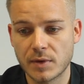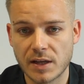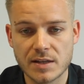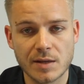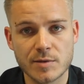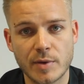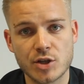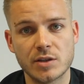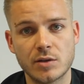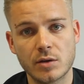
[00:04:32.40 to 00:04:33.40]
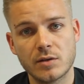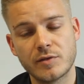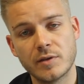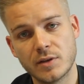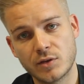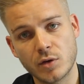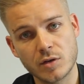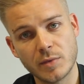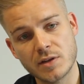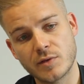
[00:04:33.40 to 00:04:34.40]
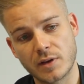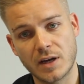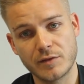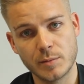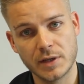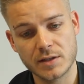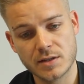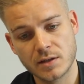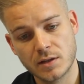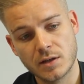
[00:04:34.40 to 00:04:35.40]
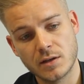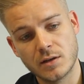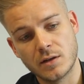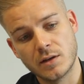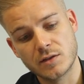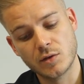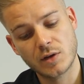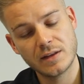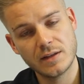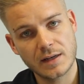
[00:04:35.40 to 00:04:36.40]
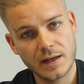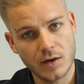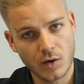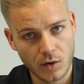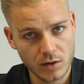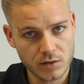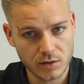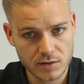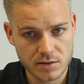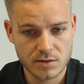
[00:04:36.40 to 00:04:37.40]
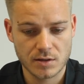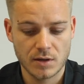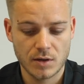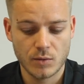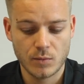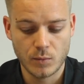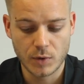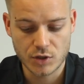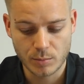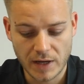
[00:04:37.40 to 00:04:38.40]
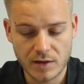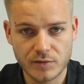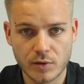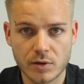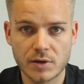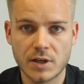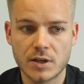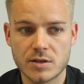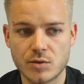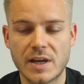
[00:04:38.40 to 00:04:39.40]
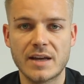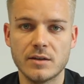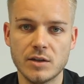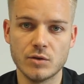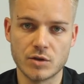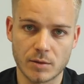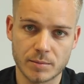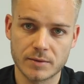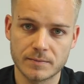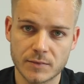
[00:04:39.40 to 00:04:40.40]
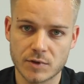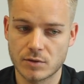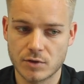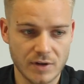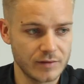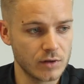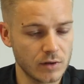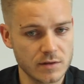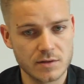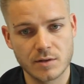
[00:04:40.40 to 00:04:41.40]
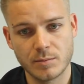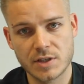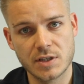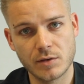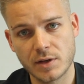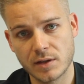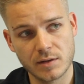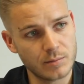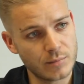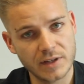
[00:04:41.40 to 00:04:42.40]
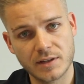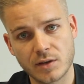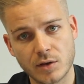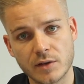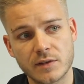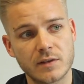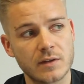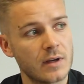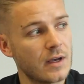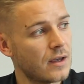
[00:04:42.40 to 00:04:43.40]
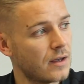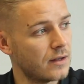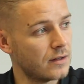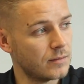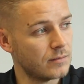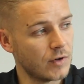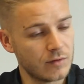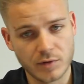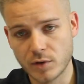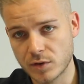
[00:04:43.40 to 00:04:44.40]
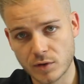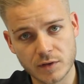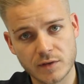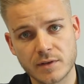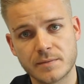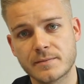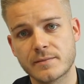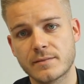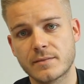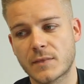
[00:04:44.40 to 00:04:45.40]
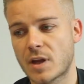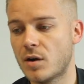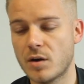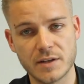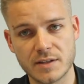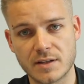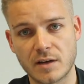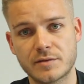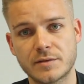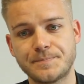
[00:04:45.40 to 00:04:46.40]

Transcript: get some special documents for the government. So you can declare all costs which you paid for to get a new job. So travel costs, material, printer costs, photos, all these stuff.